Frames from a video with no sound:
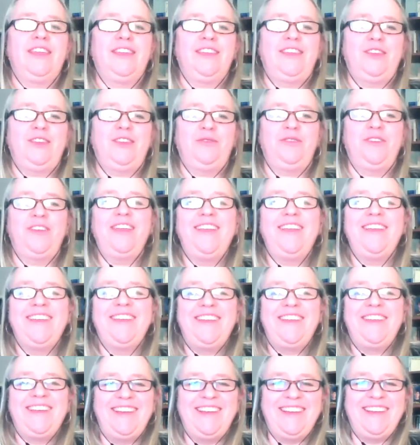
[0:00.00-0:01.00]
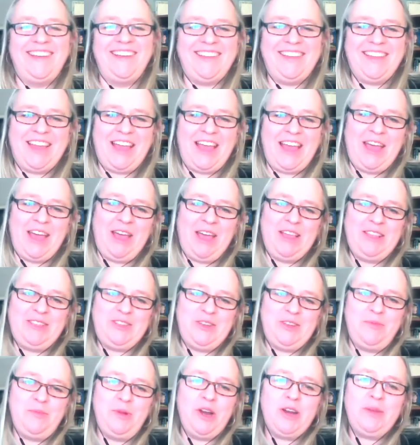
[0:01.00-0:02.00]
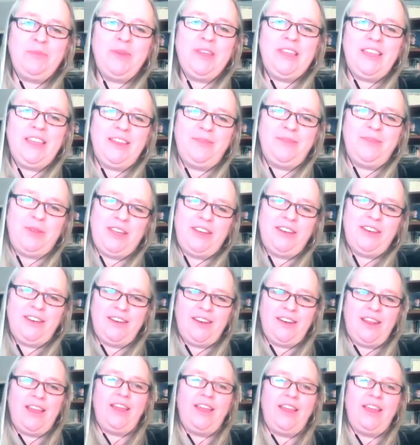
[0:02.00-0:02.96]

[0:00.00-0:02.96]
Thank you. So Mark McKibben,